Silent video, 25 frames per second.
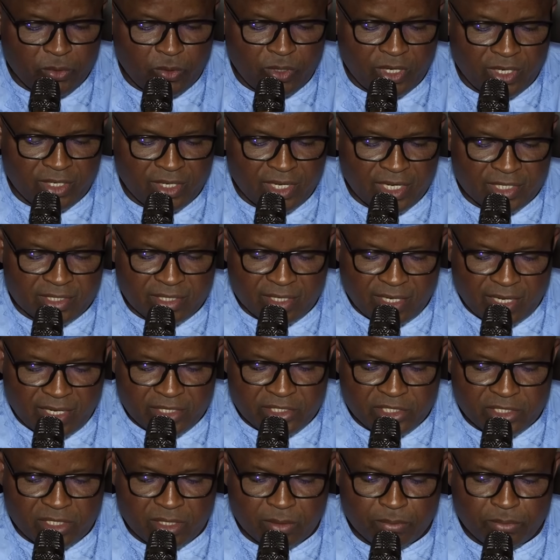organized
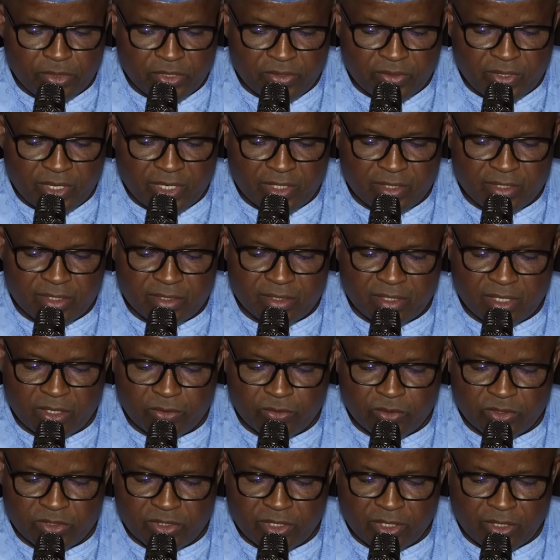large campaign rallies
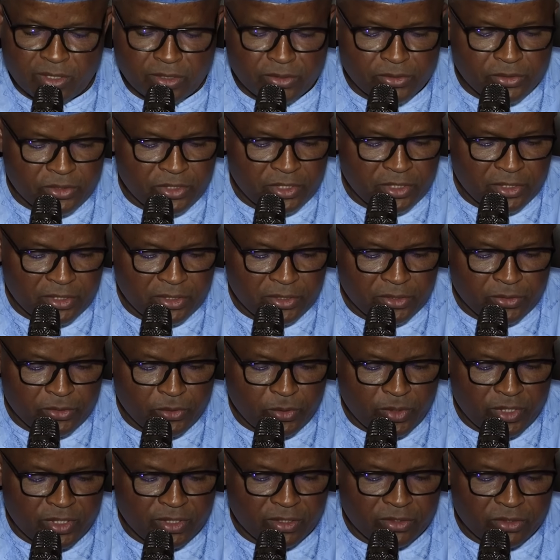across the country,
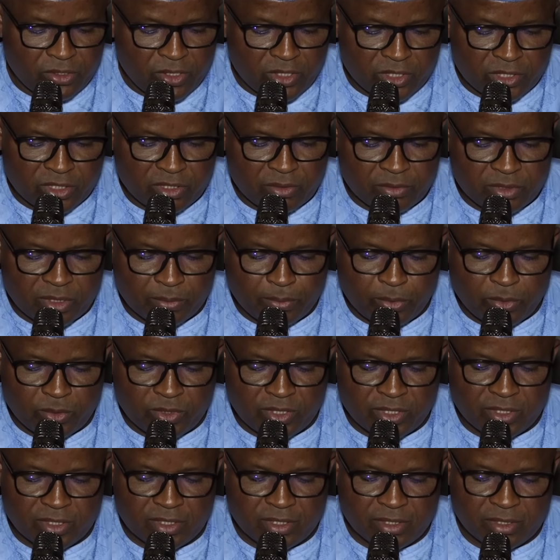drawing thousands of
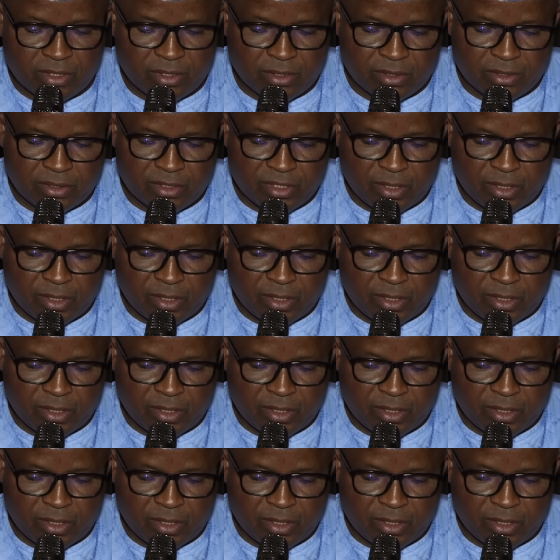supporters.